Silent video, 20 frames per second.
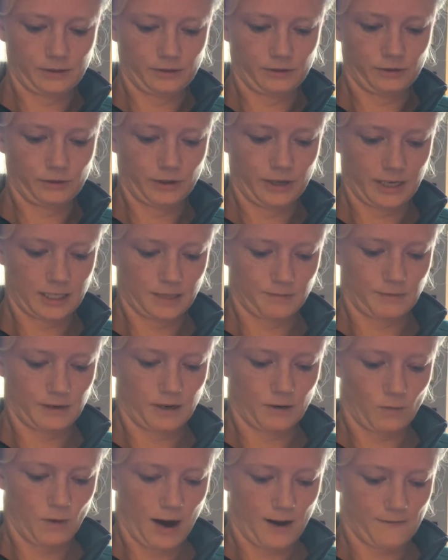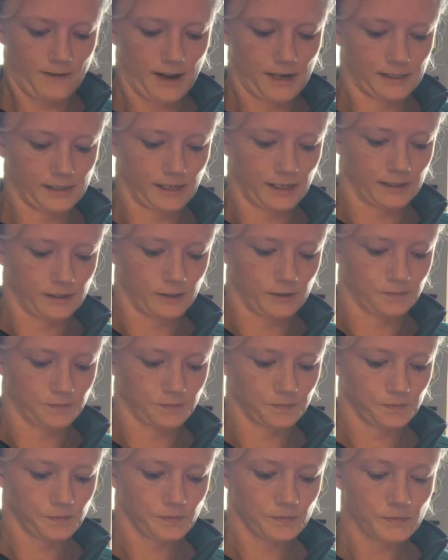transmit a Wi-Fi signal,
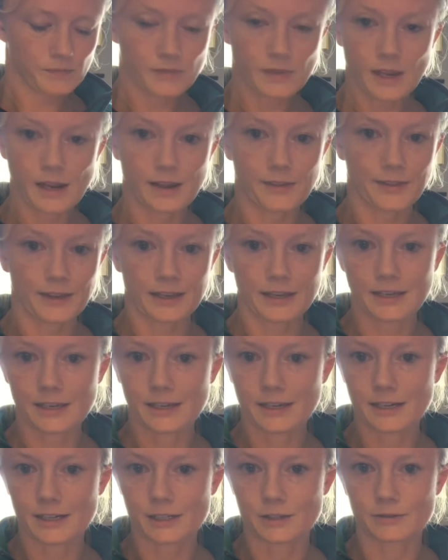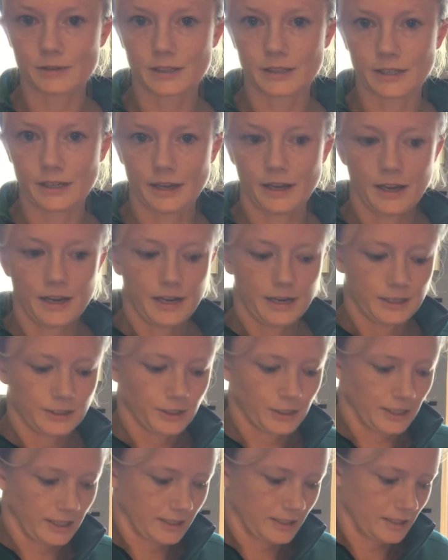and the key is really
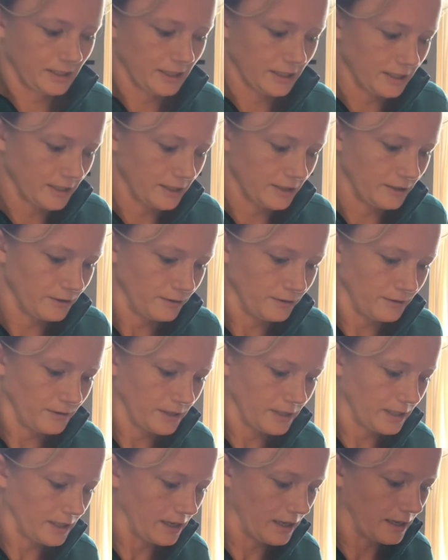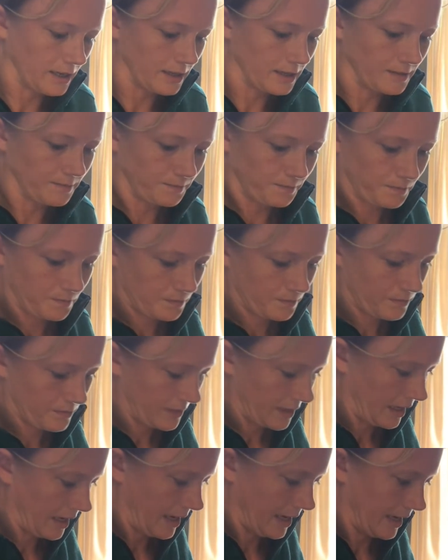just to use
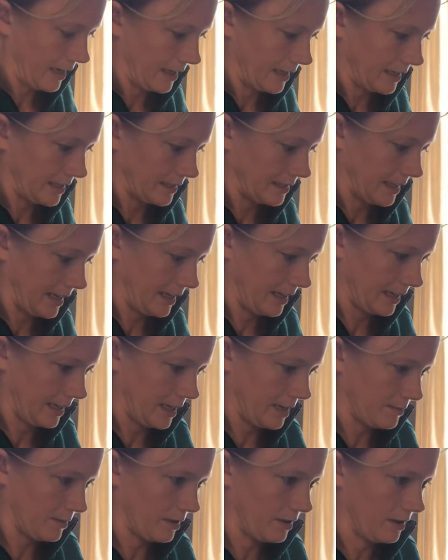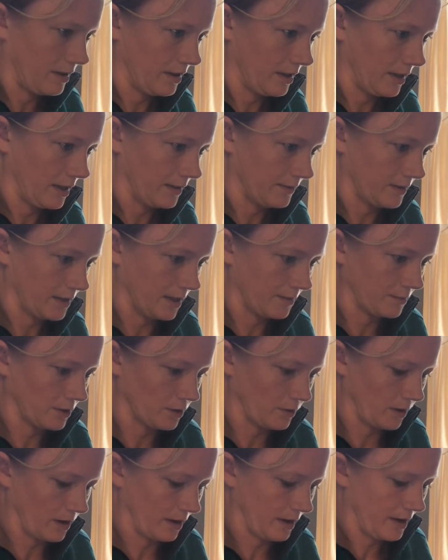an antenna cable of some
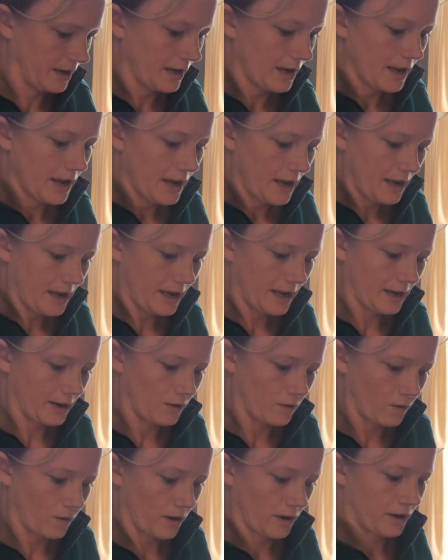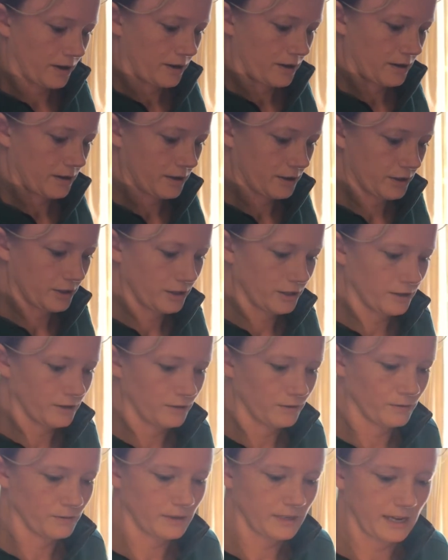sort in order
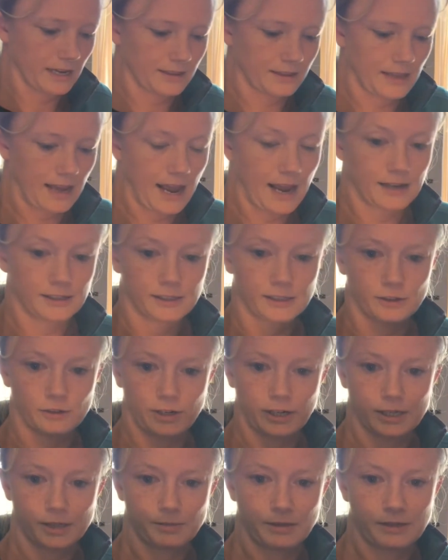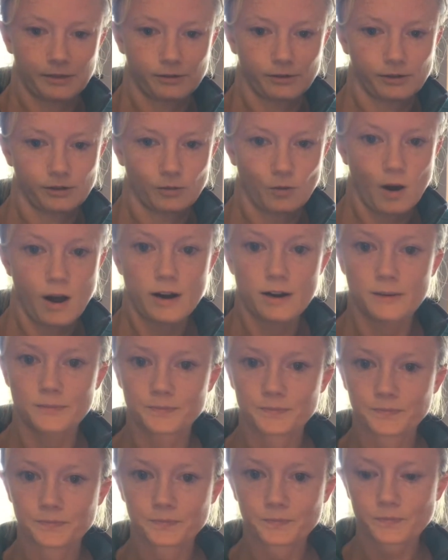to get that to transmit through the water
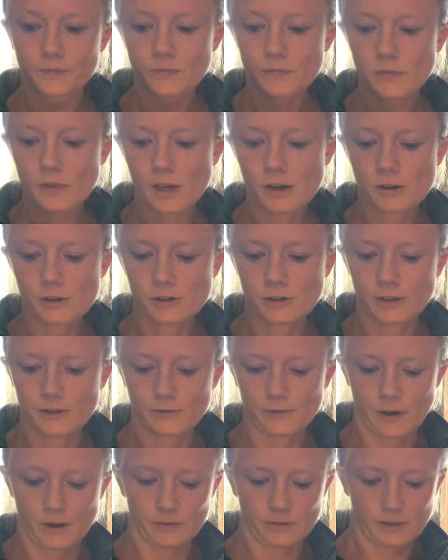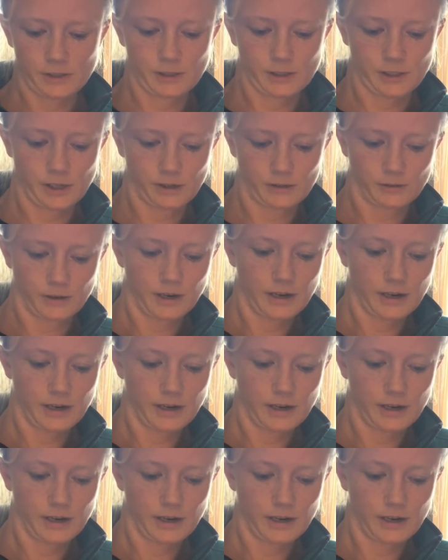to your phone. So